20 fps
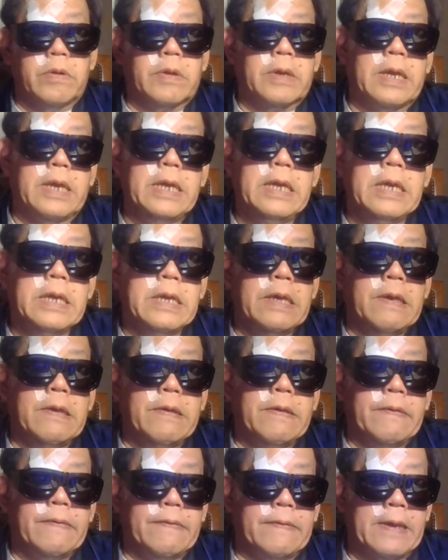Okay?
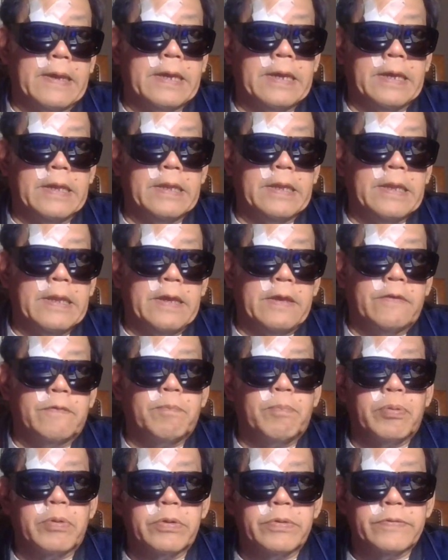Second
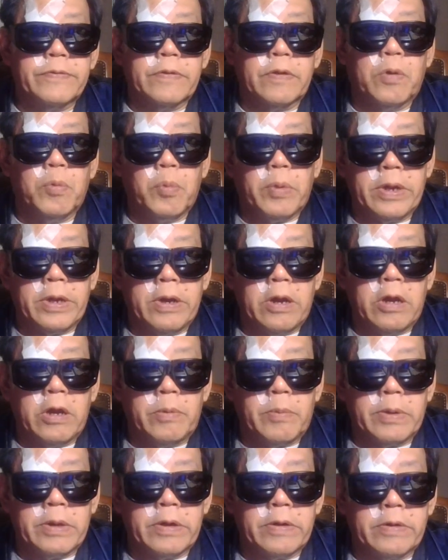is personal
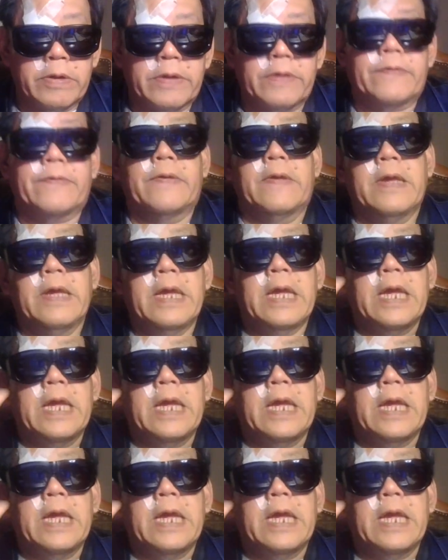awareness.